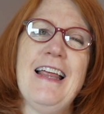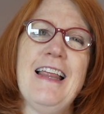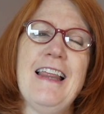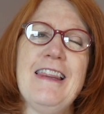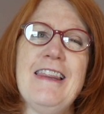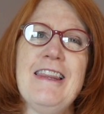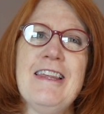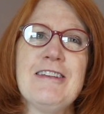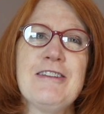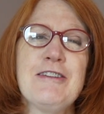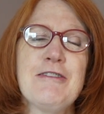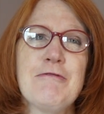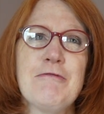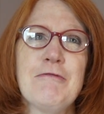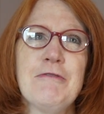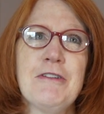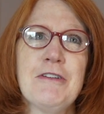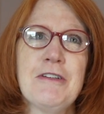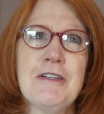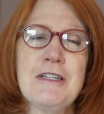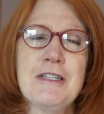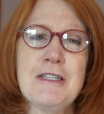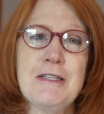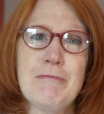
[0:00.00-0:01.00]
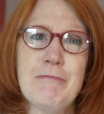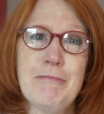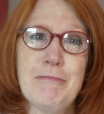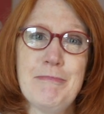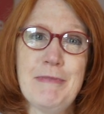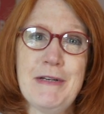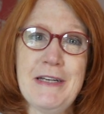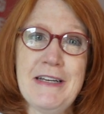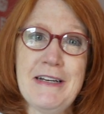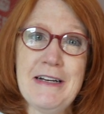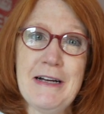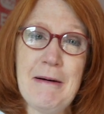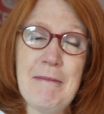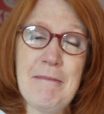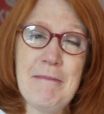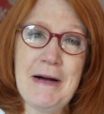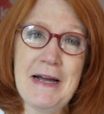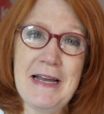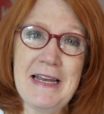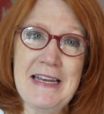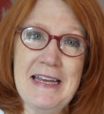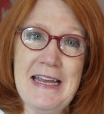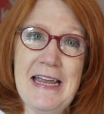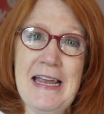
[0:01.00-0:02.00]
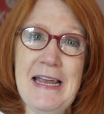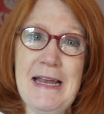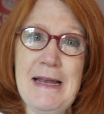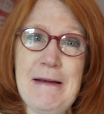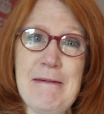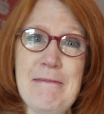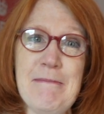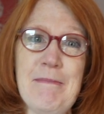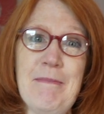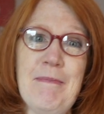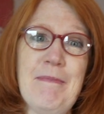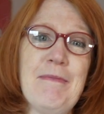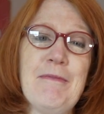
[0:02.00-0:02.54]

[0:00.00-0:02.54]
this really speed up my game